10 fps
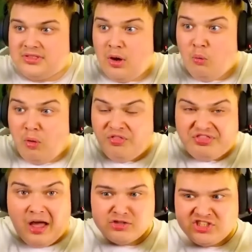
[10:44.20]

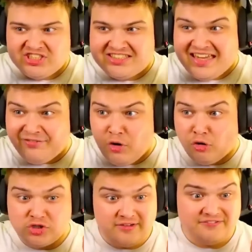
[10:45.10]

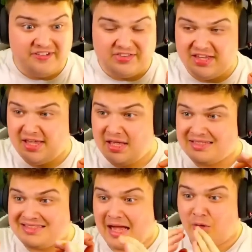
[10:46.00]
$1,750
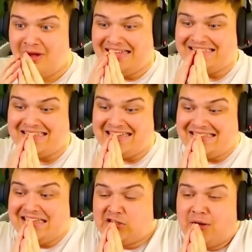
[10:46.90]
stack waste. This
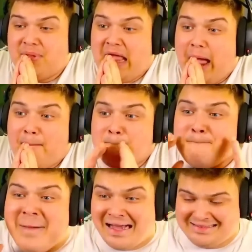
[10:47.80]
is going to be
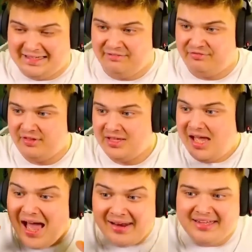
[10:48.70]
massive.
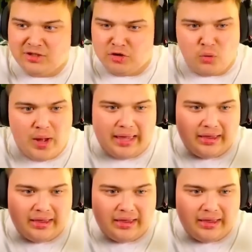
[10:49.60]
And it's all the way.